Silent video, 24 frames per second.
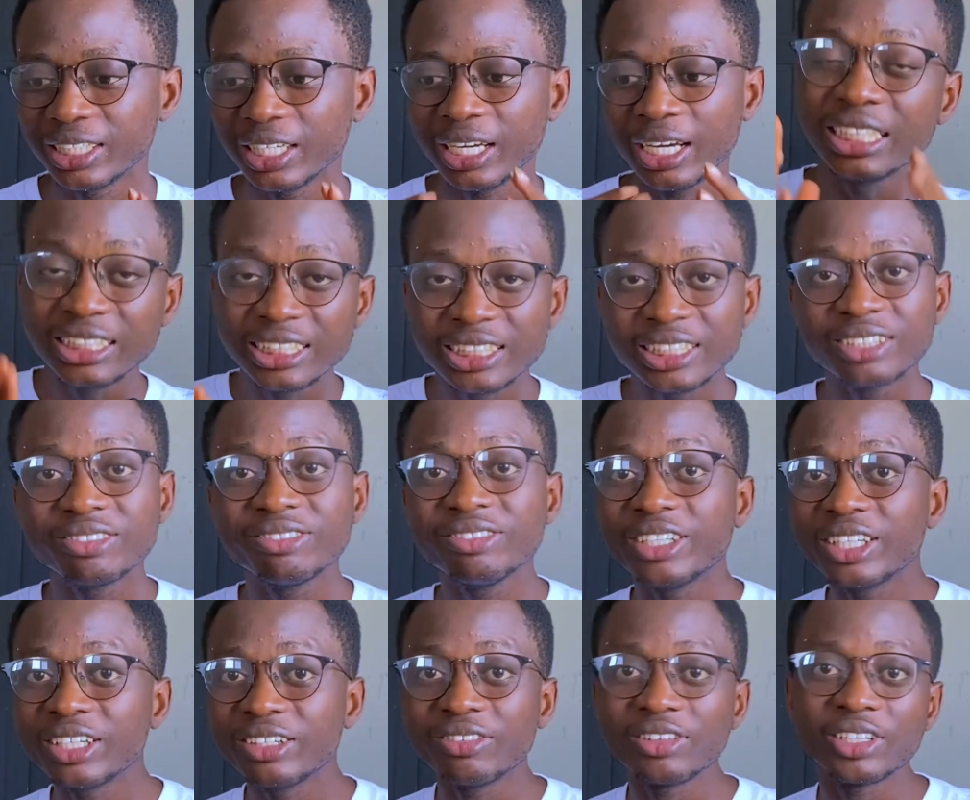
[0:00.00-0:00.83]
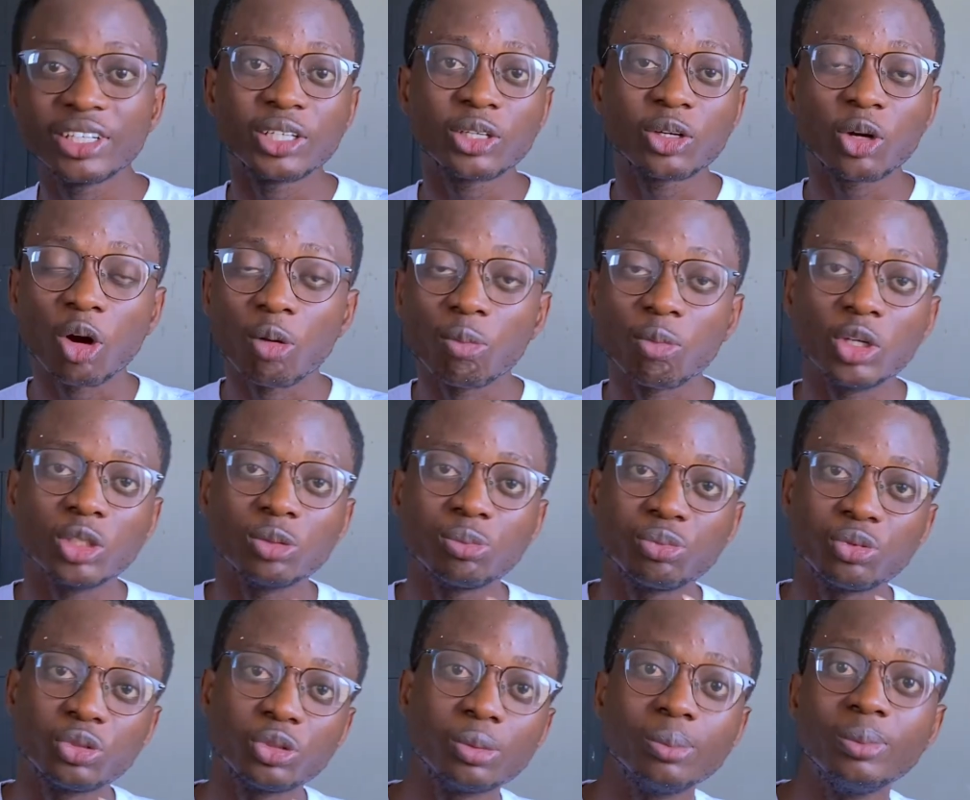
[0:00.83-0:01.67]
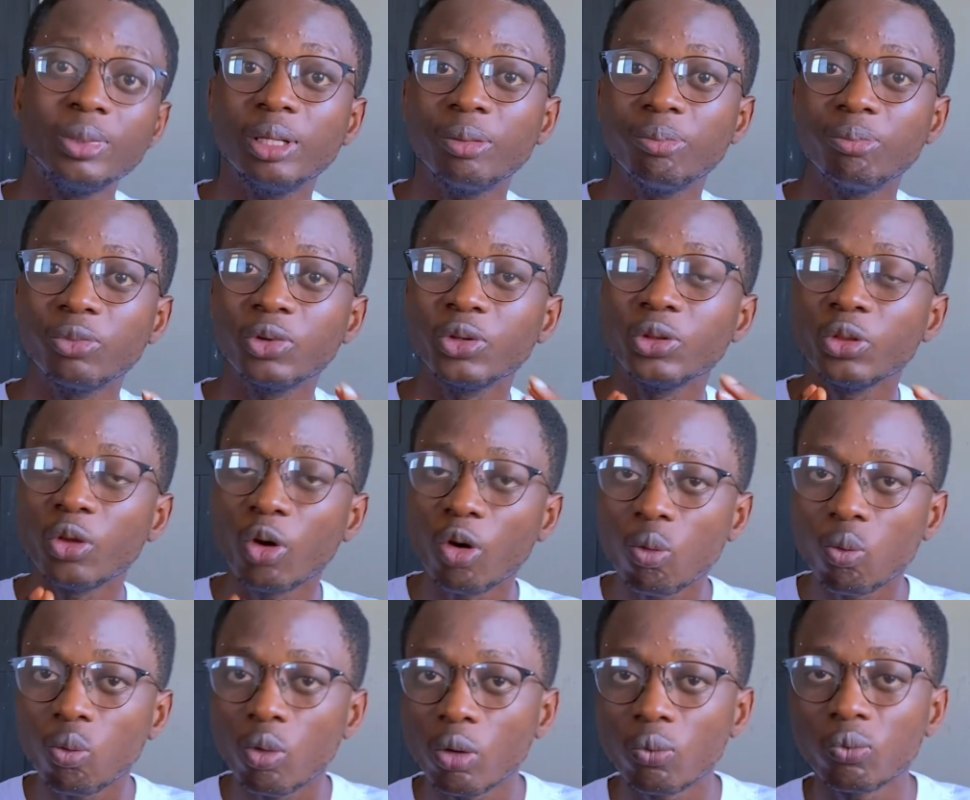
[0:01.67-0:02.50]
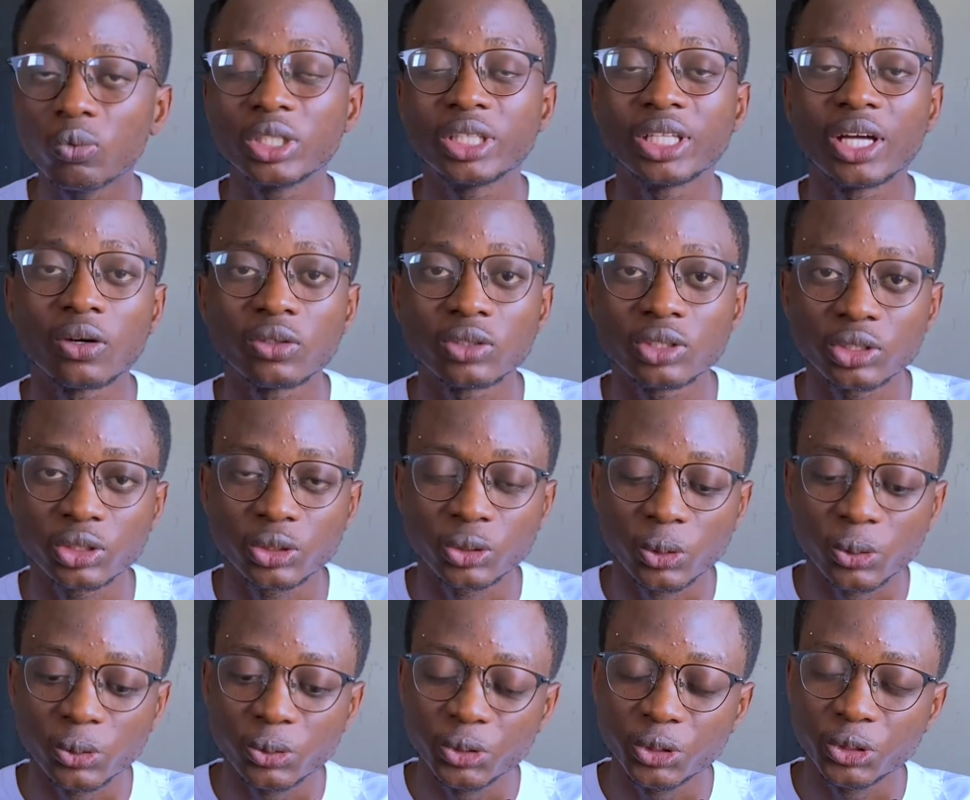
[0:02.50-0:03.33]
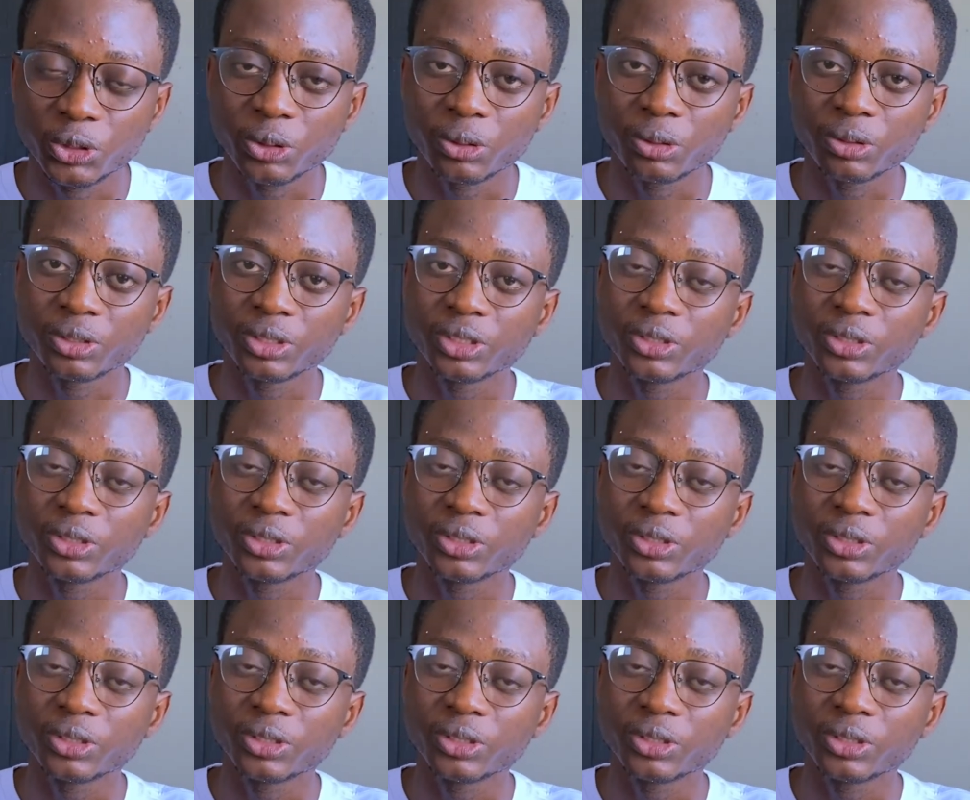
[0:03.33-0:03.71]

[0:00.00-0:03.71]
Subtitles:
This is a very common problem, but not one without a solution.